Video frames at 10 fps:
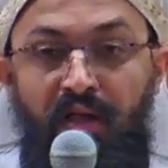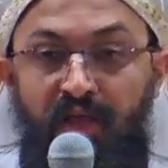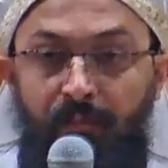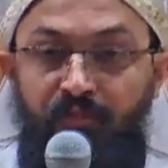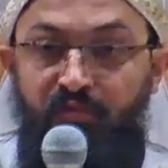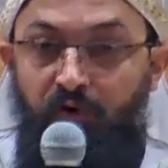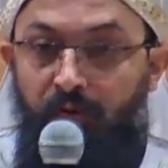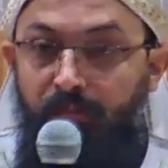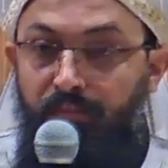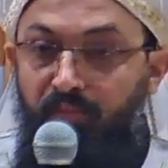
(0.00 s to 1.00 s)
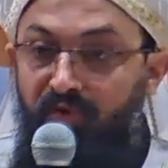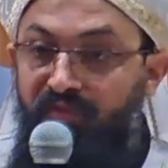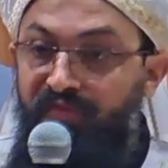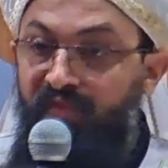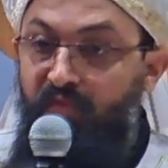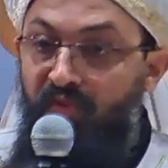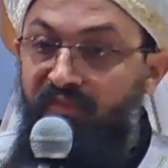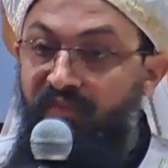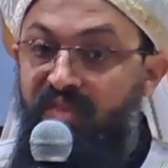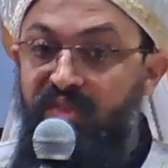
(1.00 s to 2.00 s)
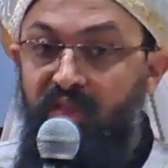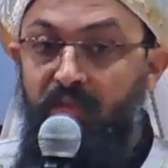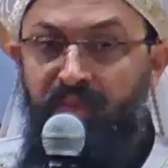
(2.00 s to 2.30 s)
kept from confessing